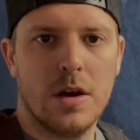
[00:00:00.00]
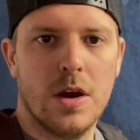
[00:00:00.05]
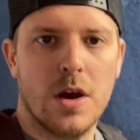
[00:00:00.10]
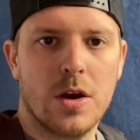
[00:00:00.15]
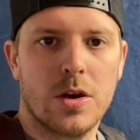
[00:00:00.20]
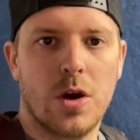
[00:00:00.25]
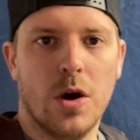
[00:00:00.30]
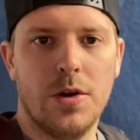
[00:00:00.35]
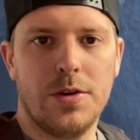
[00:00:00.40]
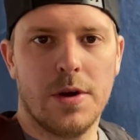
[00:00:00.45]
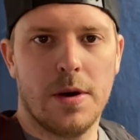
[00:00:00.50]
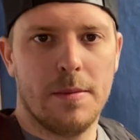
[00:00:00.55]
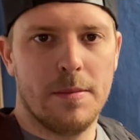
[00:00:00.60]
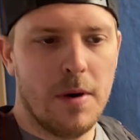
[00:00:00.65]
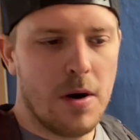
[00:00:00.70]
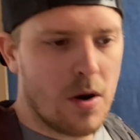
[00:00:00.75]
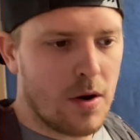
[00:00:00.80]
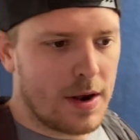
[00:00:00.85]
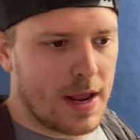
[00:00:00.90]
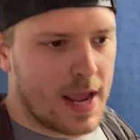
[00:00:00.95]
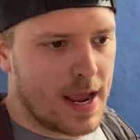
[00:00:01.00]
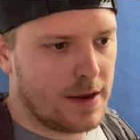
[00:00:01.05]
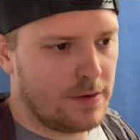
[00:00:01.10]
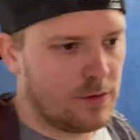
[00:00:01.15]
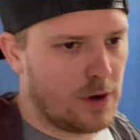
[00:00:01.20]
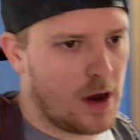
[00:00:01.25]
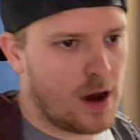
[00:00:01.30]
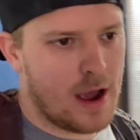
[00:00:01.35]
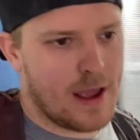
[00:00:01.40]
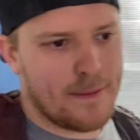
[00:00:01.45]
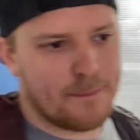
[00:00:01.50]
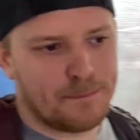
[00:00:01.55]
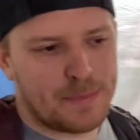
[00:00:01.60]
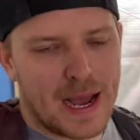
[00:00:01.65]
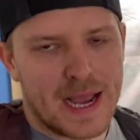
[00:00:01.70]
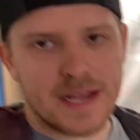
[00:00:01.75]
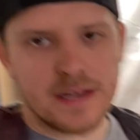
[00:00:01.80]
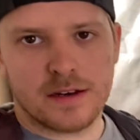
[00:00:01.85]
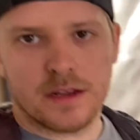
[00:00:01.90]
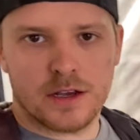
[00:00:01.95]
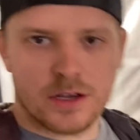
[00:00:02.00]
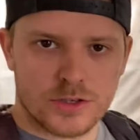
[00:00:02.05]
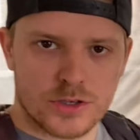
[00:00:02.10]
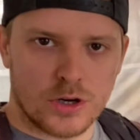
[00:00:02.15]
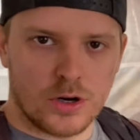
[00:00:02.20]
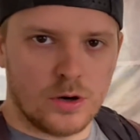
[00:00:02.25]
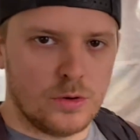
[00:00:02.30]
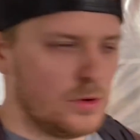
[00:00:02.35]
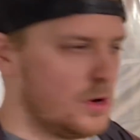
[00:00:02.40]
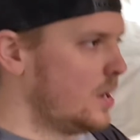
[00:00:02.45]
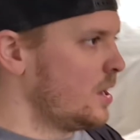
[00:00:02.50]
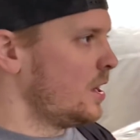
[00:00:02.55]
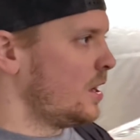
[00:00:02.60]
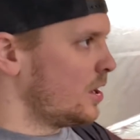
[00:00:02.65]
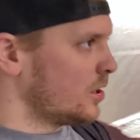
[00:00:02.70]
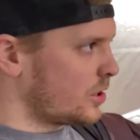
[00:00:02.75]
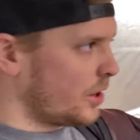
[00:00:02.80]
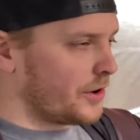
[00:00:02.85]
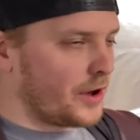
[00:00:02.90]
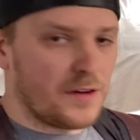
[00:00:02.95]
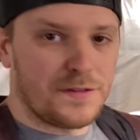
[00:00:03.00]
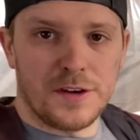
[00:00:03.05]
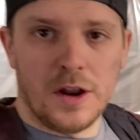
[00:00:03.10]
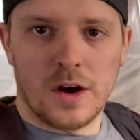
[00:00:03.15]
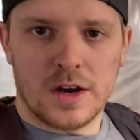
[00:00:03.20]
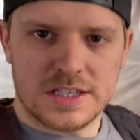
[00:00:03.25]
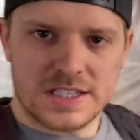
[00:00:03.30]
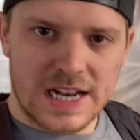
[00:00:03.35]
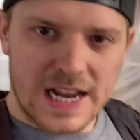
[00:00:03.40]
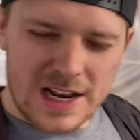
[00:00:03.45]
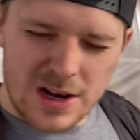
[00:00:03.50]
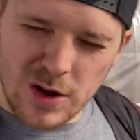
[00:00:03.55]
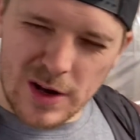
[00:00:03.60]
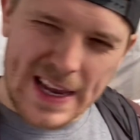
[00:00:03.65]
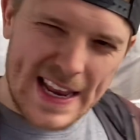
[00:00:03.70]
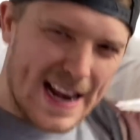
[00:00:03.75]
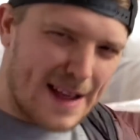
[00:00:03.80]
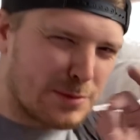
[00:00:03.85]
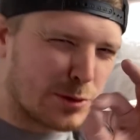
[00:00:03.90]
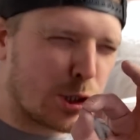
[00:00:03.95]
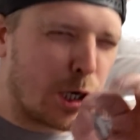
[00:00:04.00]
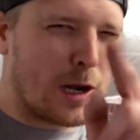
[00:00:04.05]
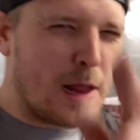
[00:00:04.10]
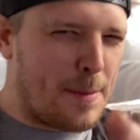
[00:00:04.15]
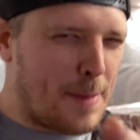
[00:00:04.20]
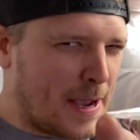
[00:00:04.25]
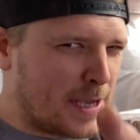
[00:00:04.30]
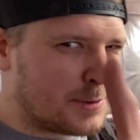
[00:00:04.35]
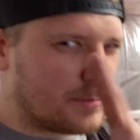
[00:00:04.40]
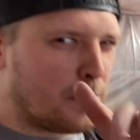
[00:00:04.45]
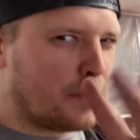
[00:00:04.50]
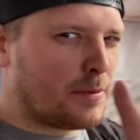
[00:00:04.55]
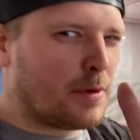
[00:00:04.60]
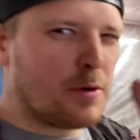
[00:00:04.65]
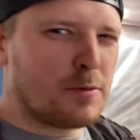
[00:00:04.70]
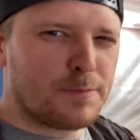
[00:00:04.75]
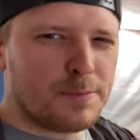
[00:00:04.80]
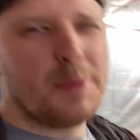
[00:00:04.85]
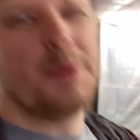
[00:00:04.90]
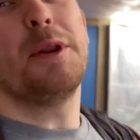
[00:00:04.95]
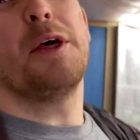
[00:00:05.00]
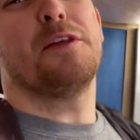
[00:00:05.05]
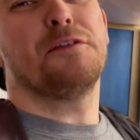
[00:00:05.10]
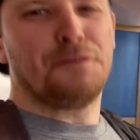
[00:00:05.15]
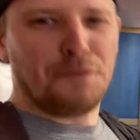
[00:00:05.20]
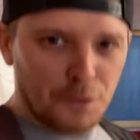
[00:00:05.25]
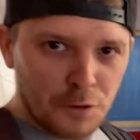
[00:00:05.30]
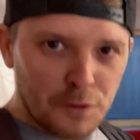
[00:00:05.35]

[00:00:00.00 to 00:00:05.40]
Good morning. Right, paint has all gone off nicely, looking absolutely amazing, but we'll do the full